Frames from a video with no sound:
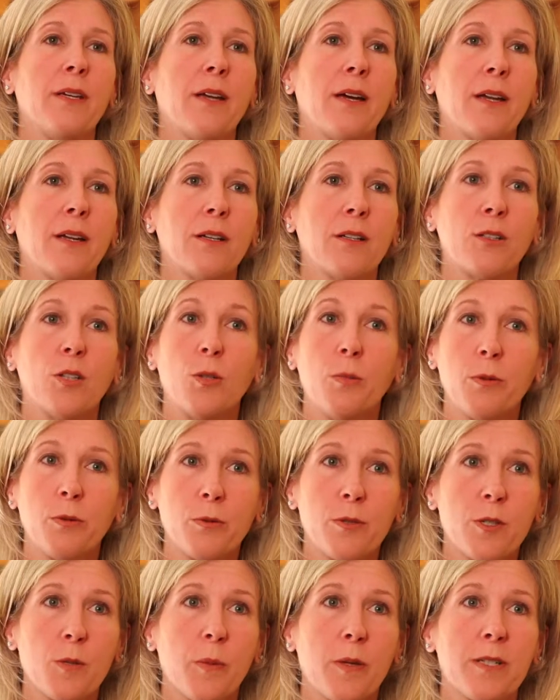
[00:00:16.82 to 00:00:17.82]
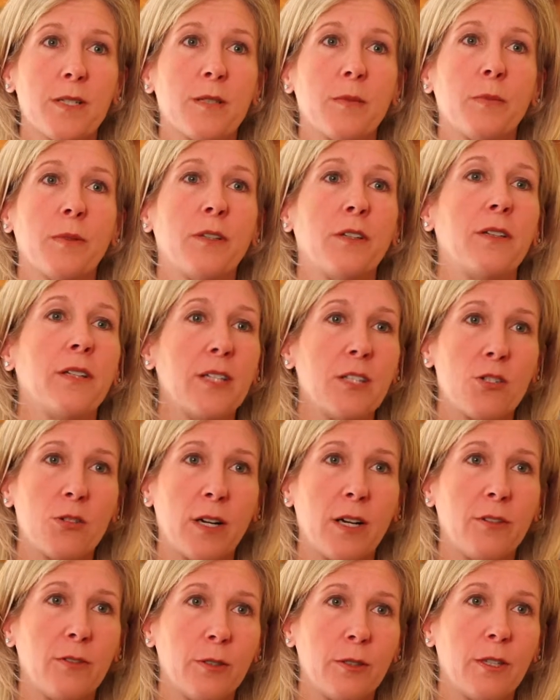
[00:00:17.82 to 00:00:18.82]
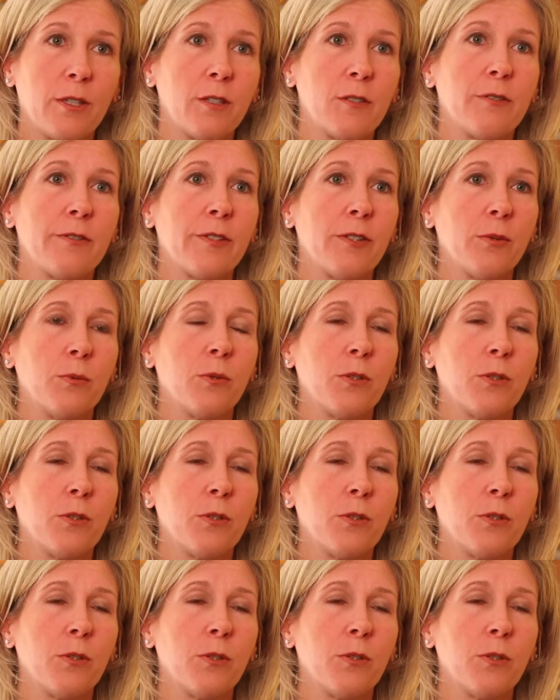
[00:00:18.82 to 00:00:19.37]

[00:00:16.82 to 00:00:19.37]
and had a global responsibility and traveled all over the